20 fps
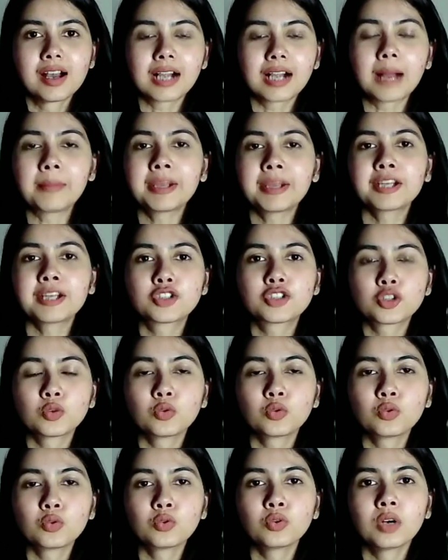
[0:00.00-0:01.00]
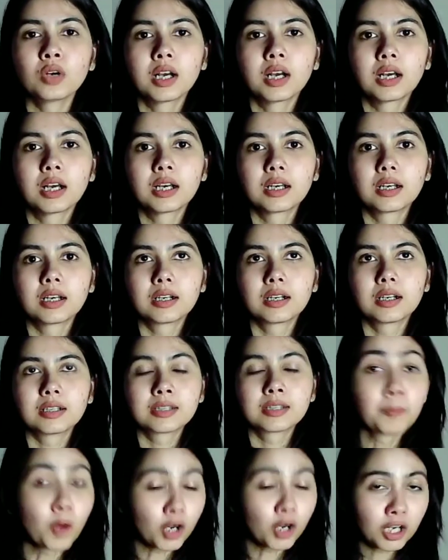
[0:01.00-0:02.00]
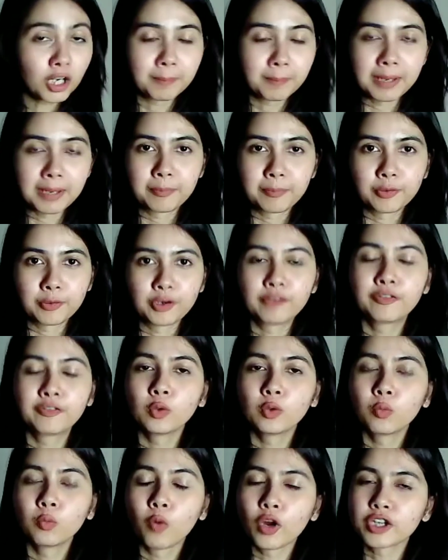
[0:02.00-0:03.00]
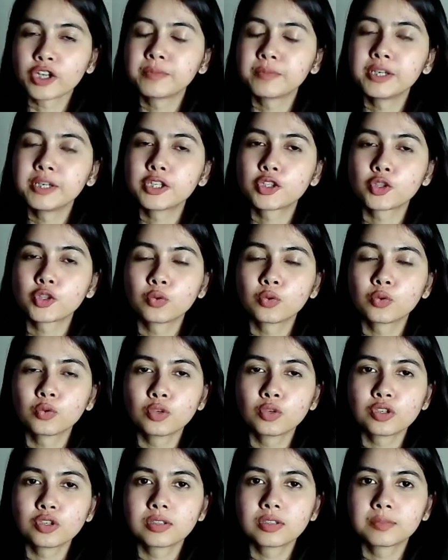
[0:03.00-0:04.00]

coming to the model paper, if you want me to